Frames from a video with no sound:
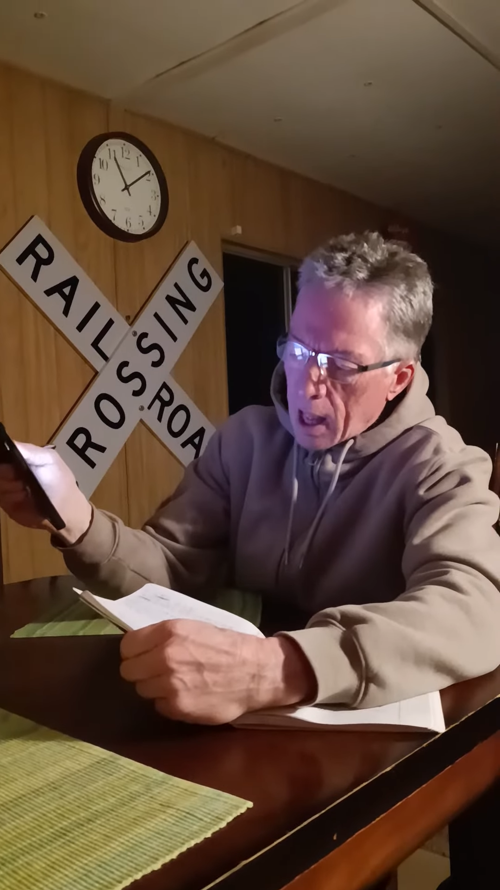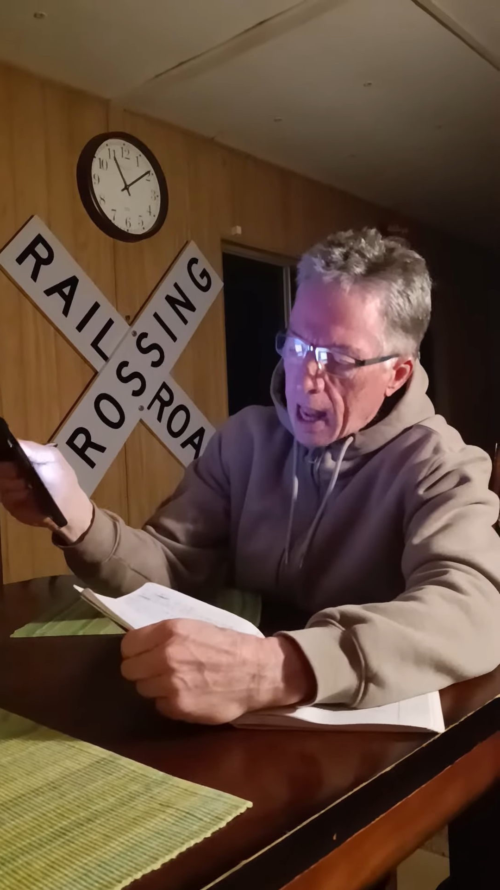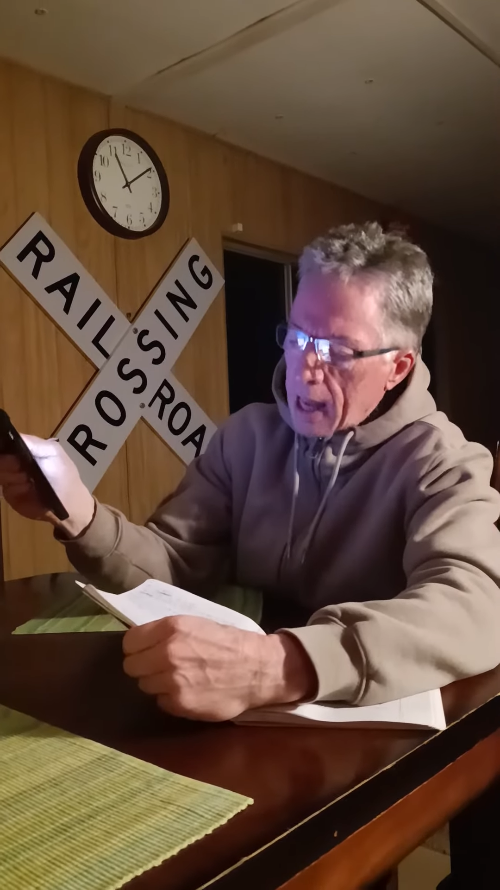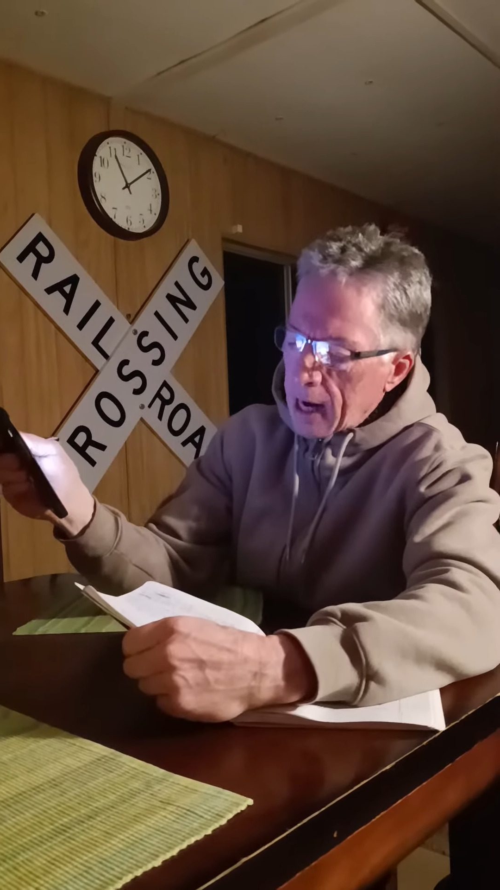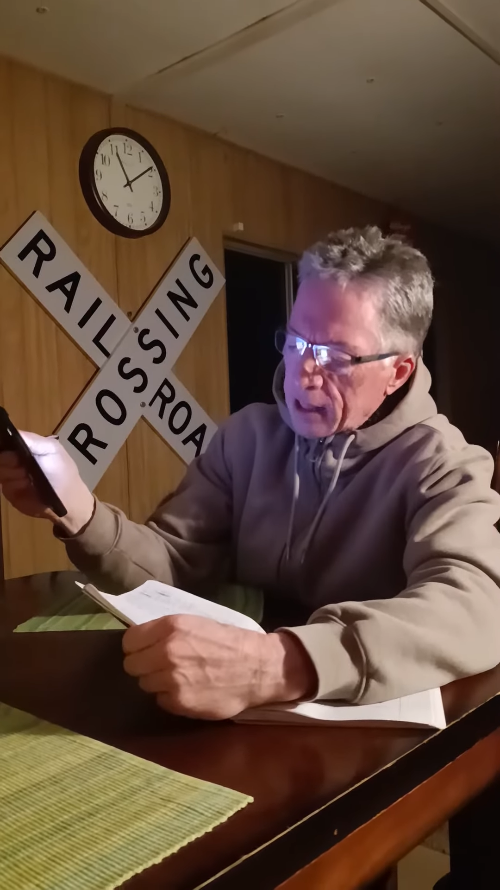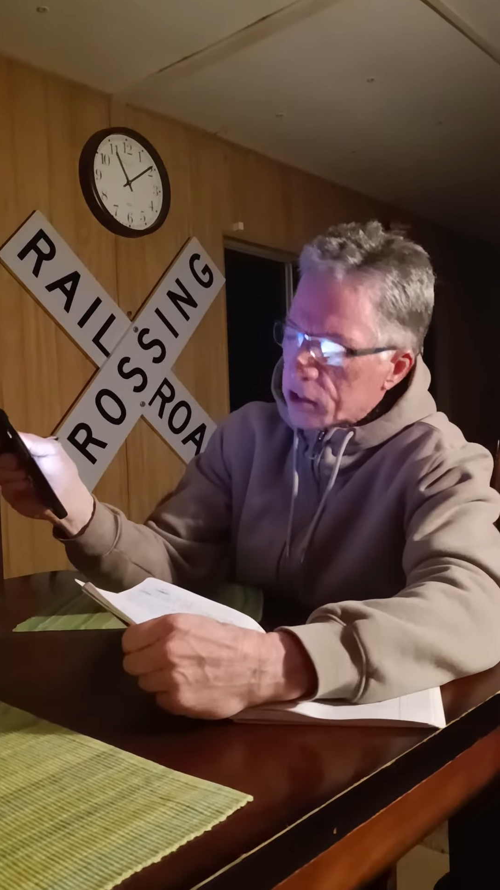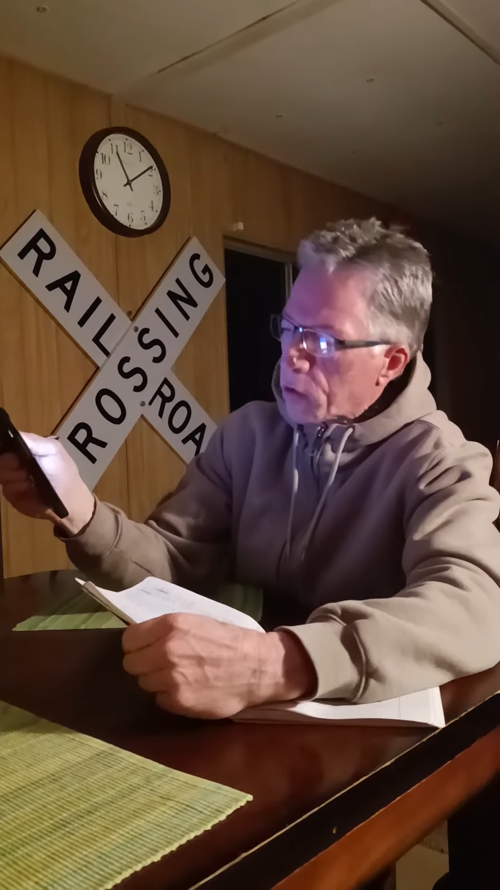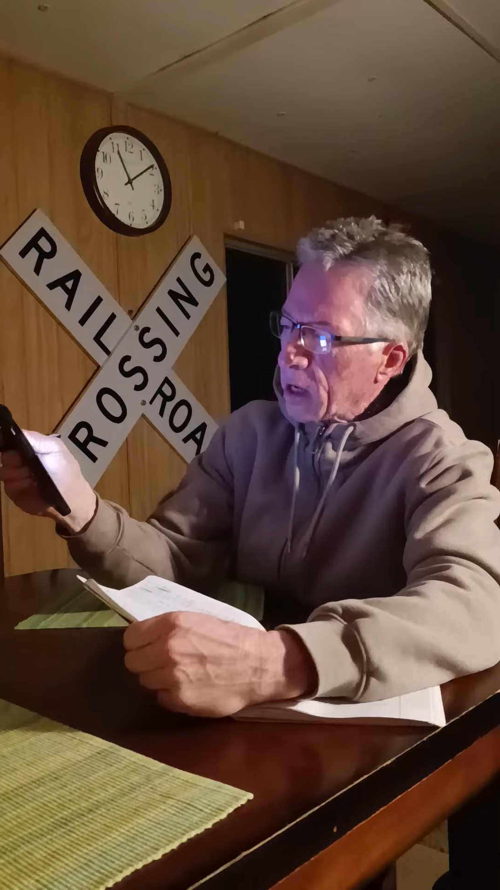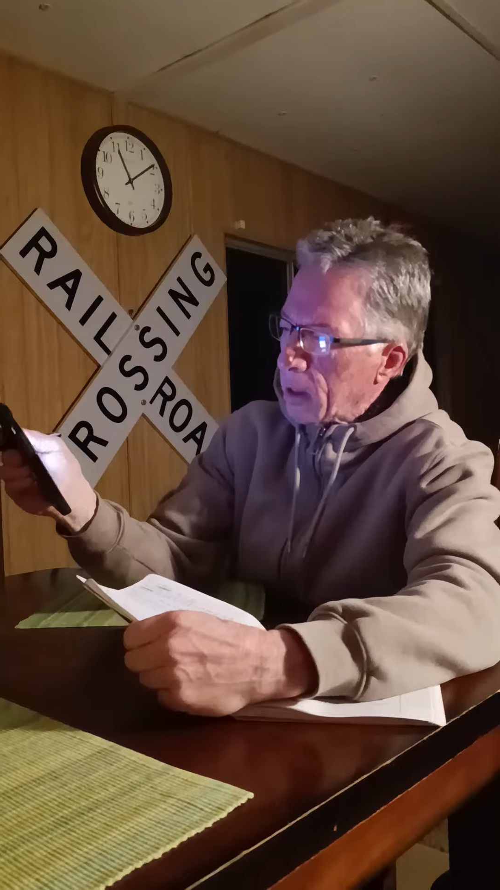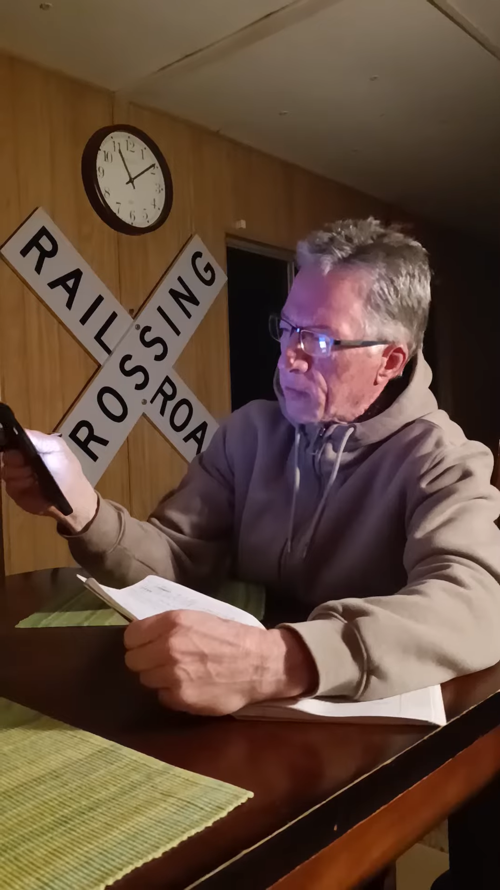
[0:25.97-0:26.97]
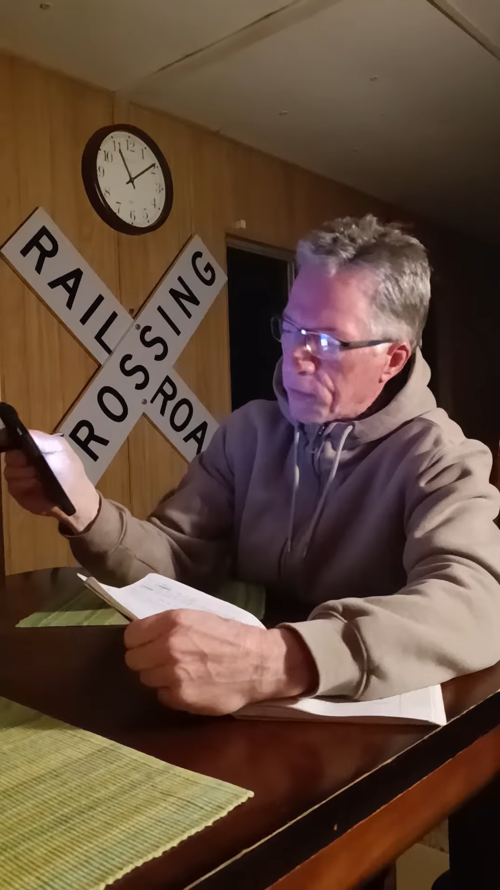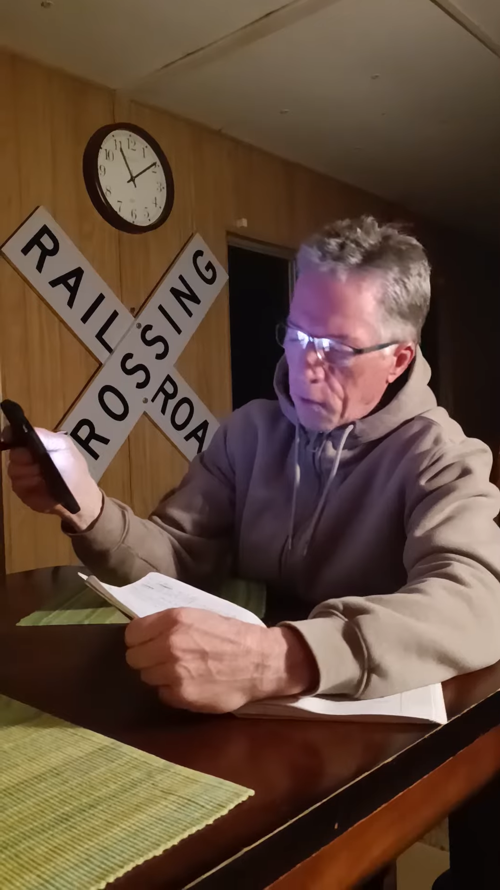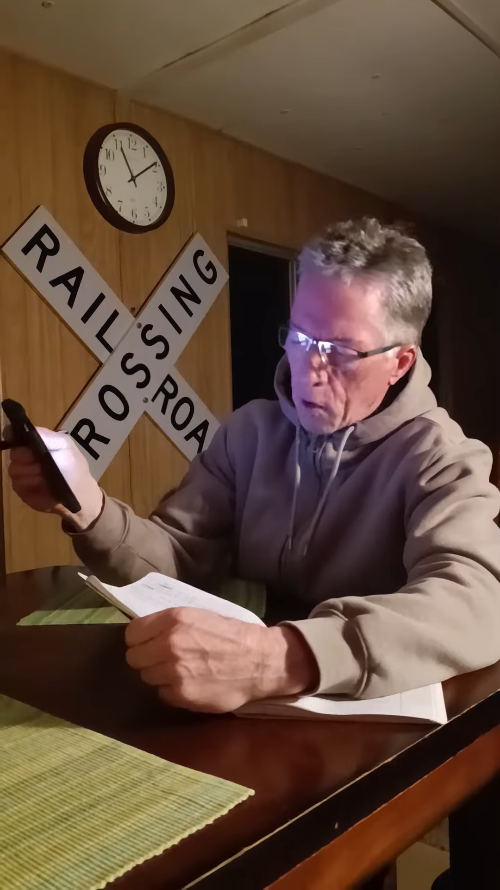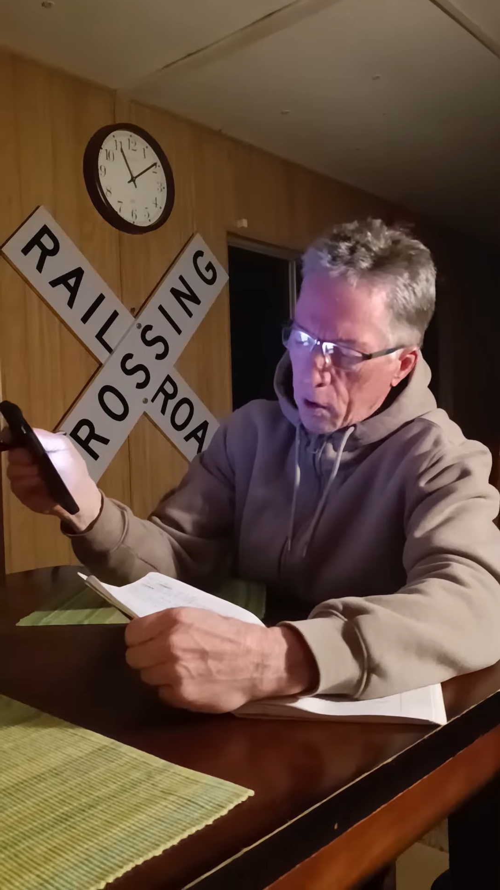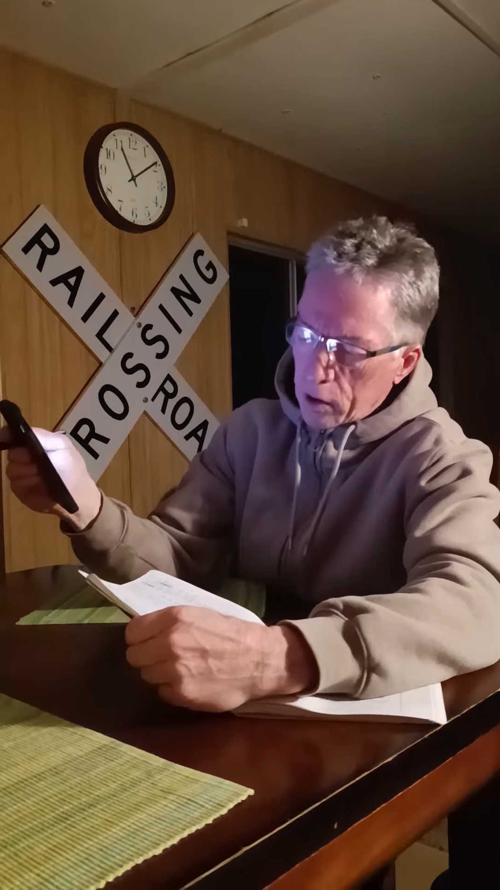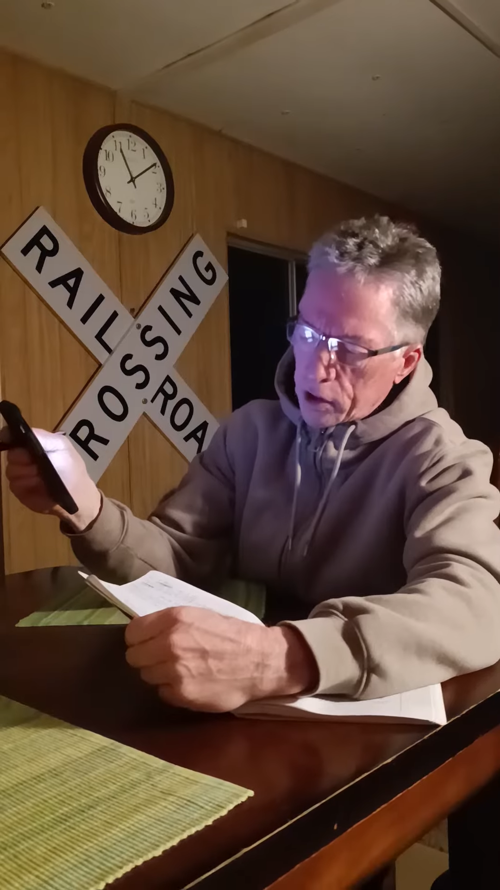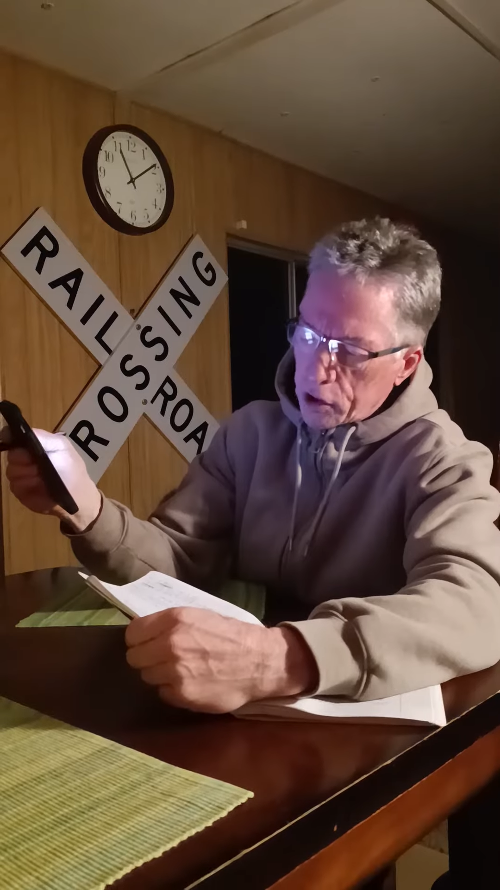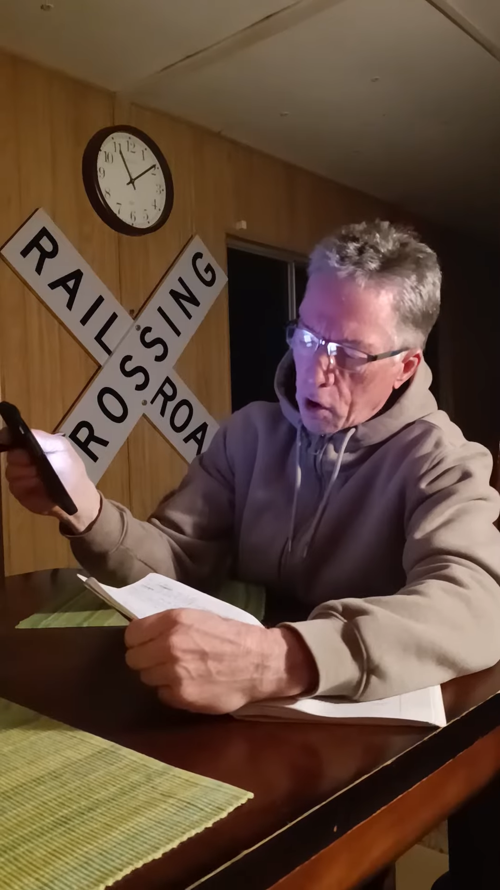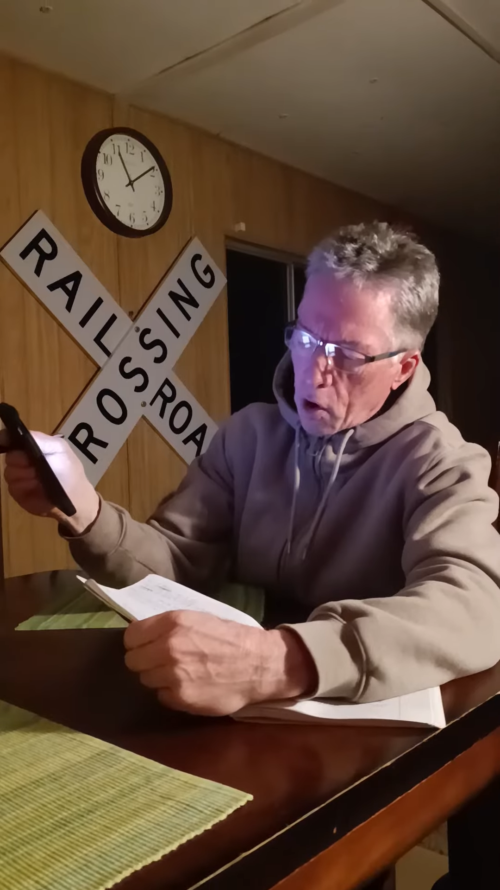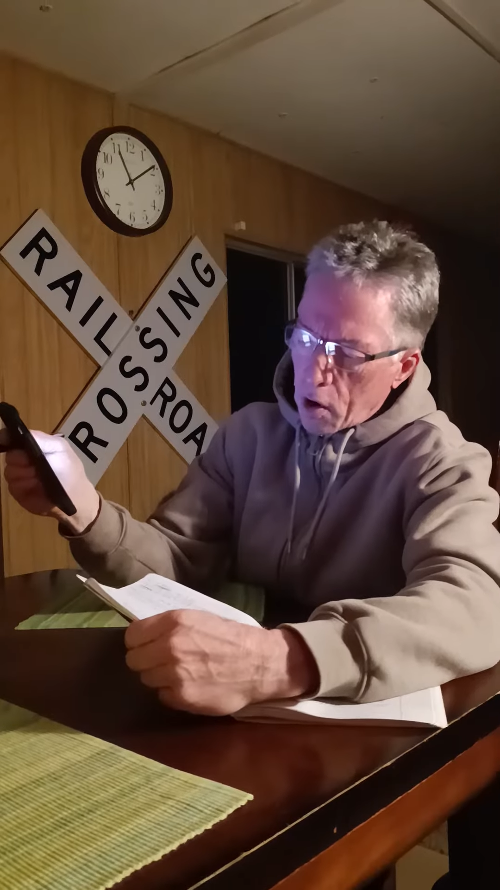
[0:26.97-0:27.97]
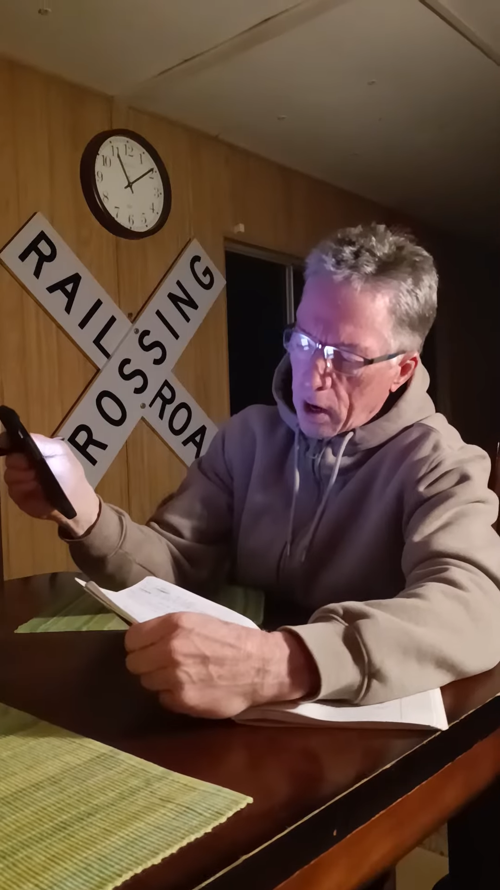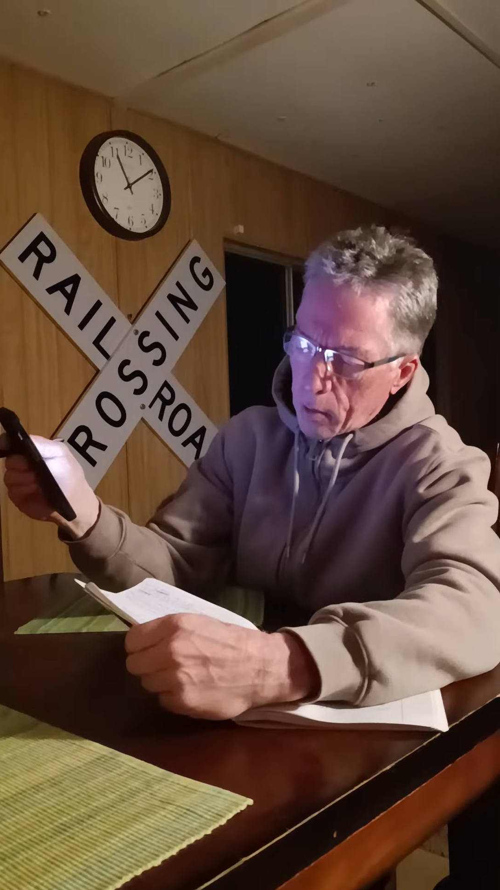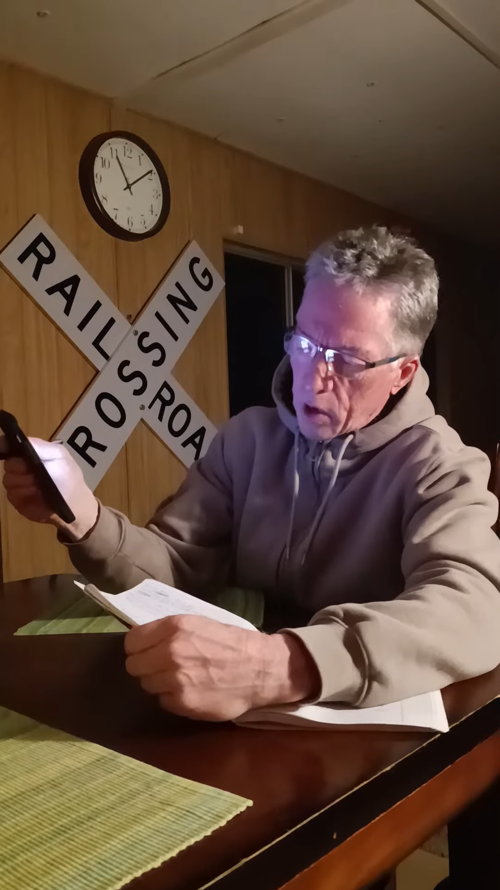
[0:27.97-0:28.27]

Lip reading: and I scream for joy.